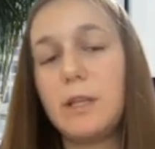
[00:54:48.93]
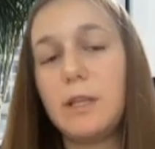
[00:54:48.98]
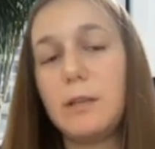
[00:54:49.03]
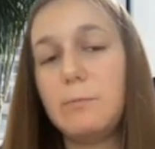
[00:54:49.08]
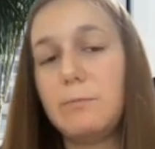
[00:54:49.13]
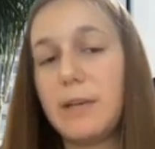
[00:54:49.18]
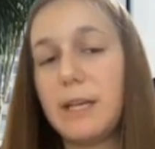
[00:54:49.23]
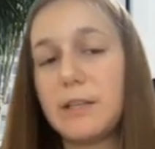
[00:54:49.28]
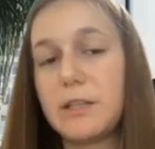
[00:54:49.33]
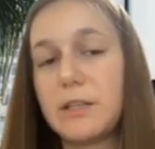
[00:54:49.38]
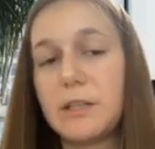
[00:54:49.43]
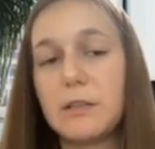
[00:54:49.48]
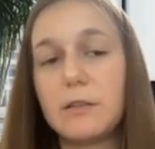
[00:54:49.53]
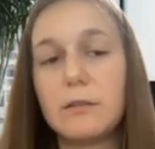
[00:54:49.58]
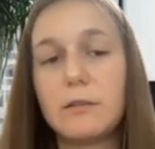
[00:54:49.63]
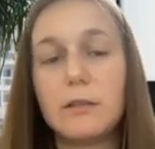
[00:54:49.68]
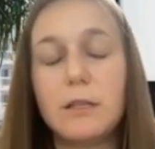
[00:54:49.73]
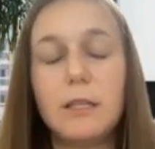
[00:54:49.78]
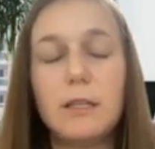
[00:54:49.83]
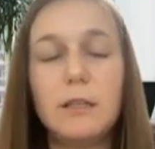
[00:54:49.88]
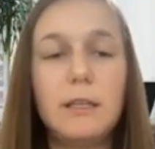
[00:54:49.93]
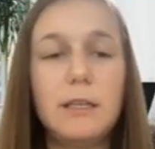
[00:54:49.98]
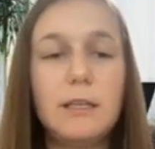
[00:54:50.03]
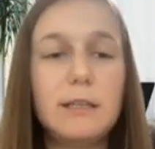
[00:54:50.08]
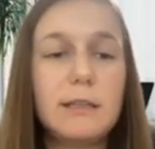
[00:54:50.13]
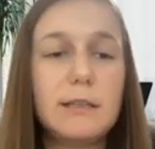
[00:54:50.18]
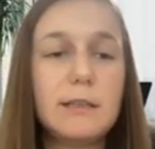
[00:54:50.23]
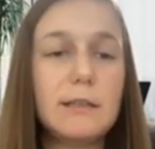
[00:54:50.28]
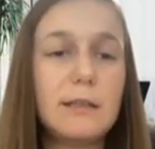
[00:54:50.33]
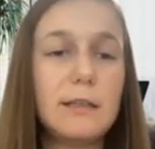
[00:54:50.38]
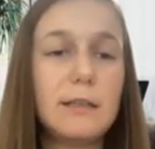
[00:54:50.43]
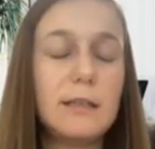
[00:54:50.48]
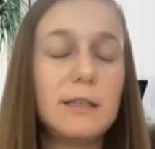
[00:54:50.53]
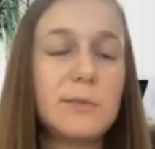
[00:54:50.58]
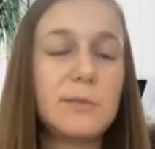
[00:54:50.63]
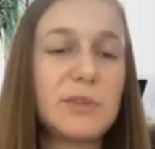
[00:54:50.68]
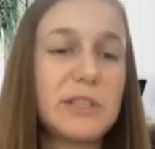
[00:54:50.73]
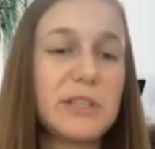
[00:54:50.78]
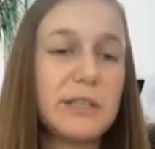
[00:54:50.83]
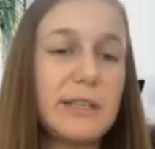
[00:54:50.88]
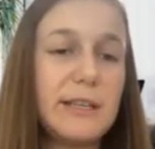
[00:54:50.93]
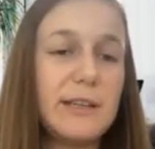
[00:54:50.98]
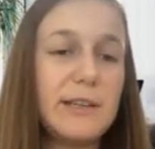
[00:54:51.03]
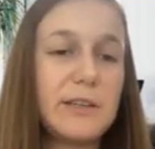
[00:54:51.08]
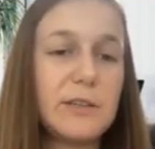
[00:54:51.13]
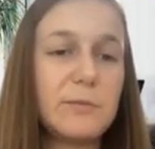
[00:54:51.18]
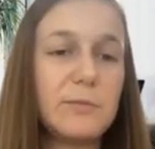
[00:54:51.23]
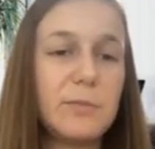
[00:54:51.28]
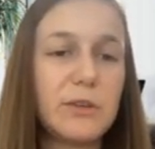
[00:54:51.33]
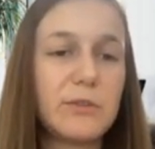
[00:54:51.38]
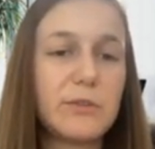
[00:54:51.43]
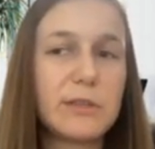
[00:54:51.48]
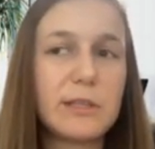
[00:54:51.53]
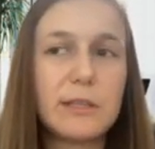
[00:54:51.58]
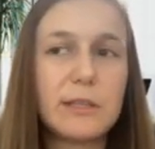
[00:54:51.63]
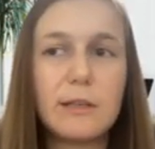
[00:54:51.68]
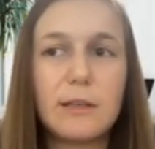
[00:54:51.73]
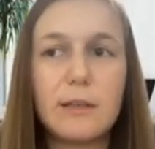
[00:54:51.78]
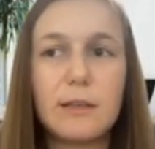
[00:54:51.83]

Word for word: didn't mention in this in this presentation because